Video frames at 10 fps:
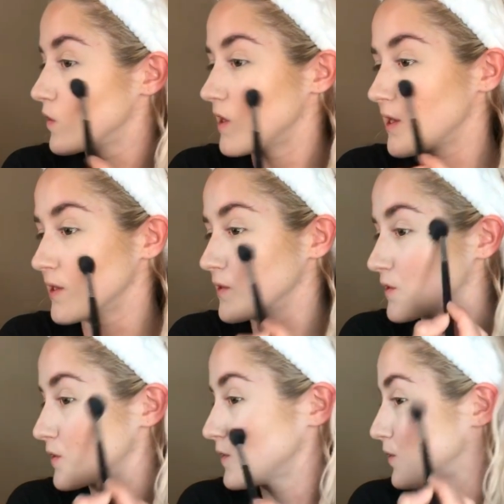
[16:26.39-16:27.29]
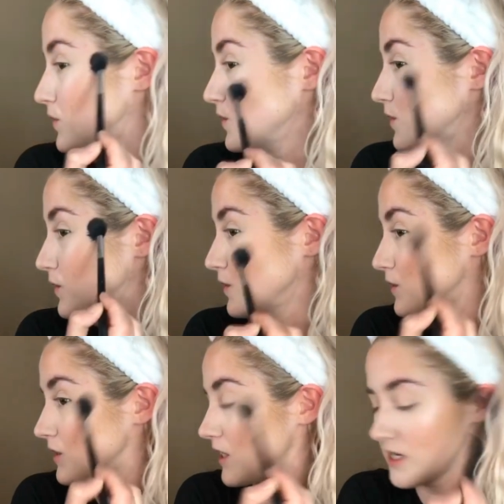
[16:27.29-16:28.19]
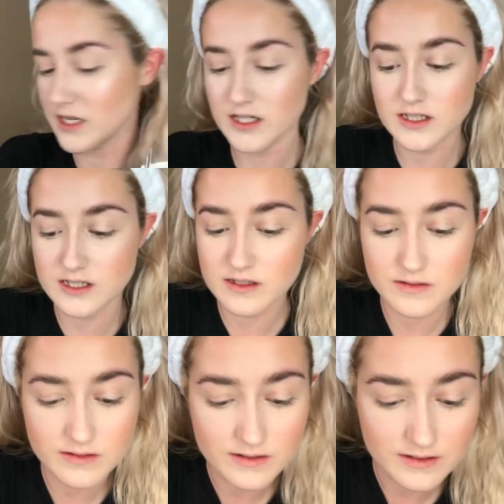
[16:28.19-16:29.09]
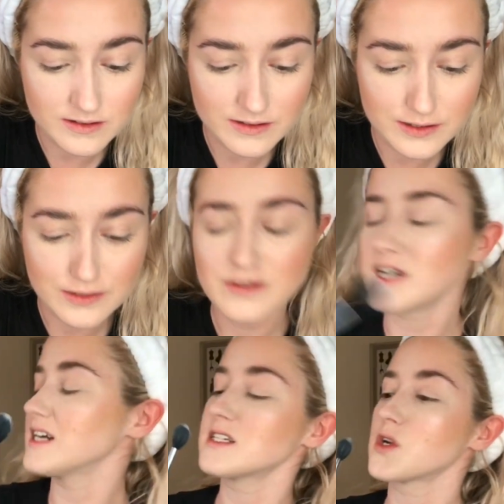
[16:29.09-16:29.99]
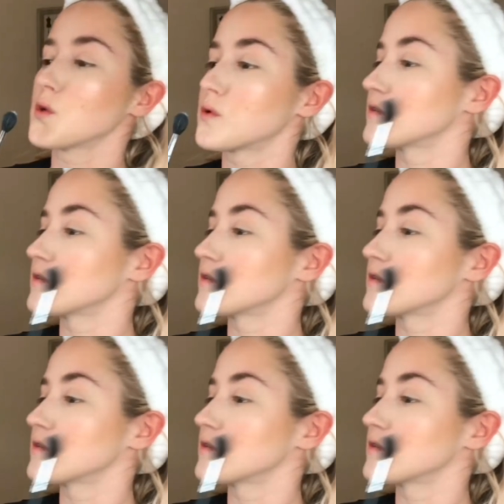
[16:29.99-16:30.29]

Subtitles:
That is so nice. So nice.